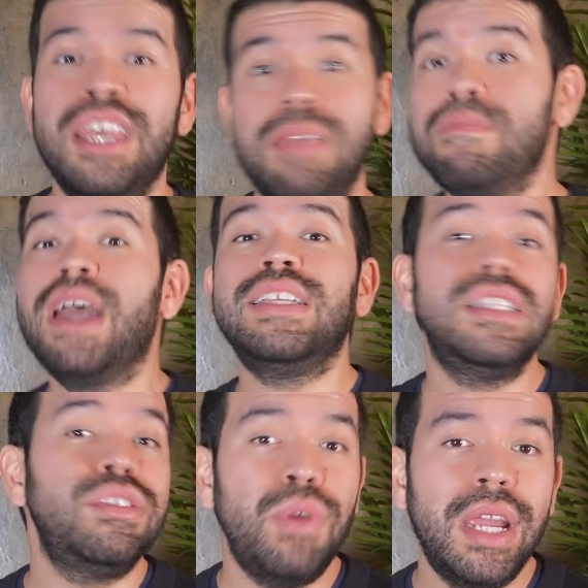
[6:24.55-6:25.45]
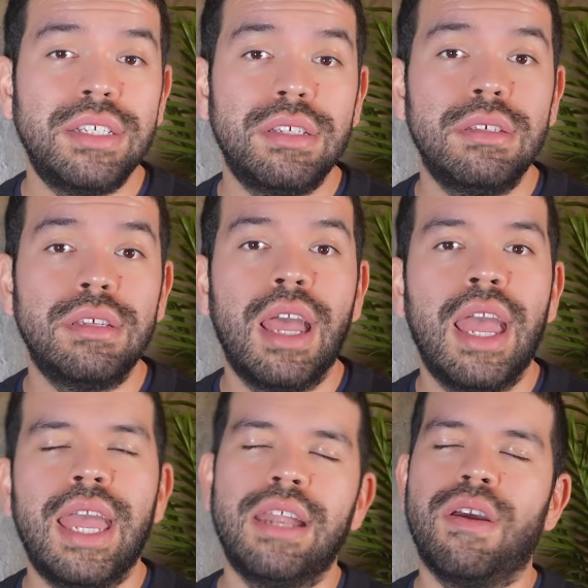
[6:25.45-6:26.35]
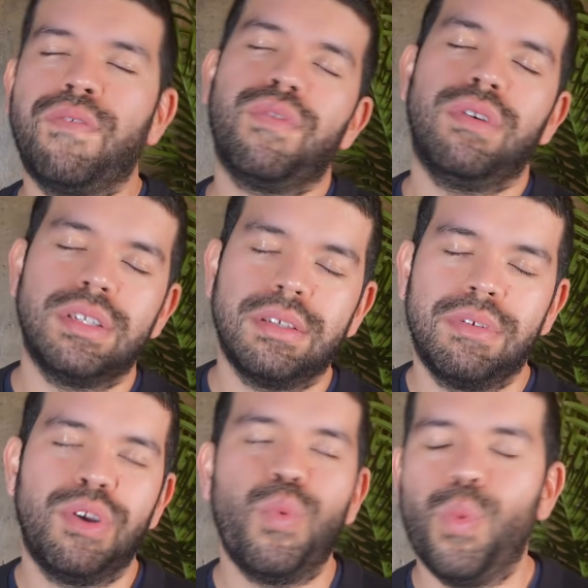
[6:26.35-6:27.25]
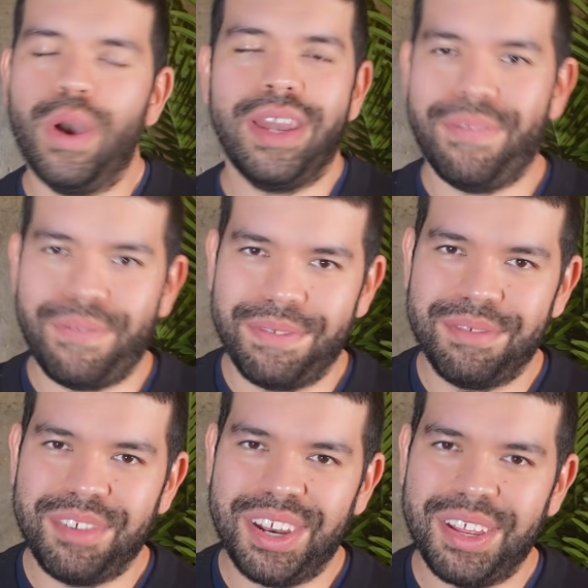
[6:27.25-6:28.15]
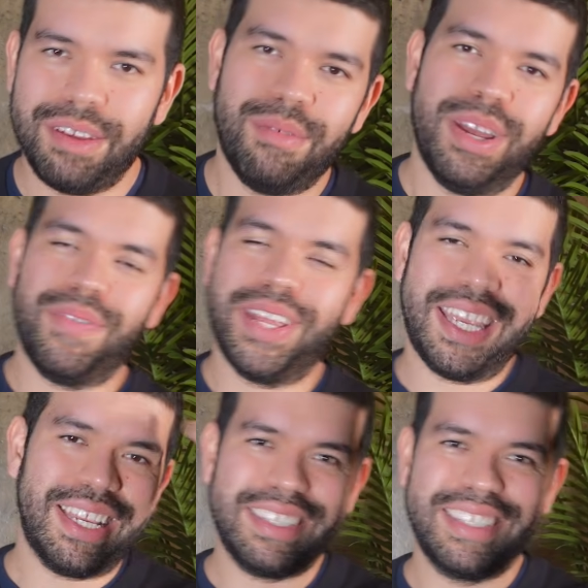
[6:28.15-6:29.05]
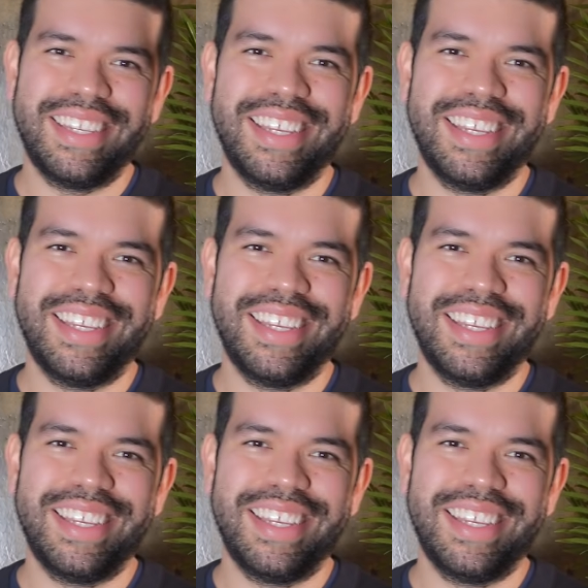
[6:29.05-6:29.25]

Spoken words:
imagined situations, and of course, what if, what if ideas.